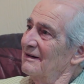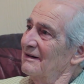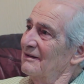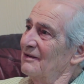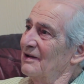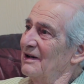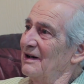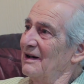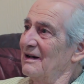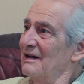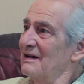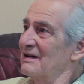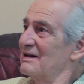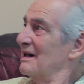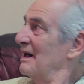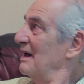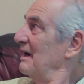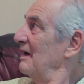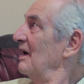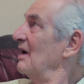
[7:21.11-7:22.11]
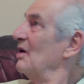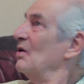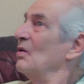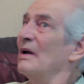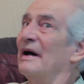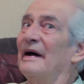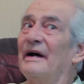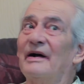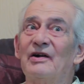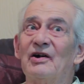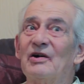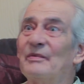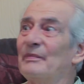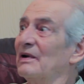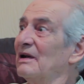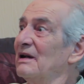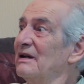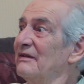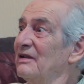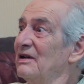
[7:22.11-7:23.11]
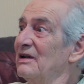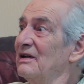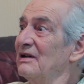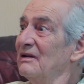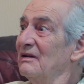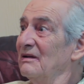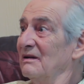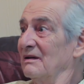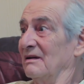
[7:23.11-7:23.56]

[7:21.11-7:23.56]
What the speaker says: What are you going to say? Go away, I don't believe in you.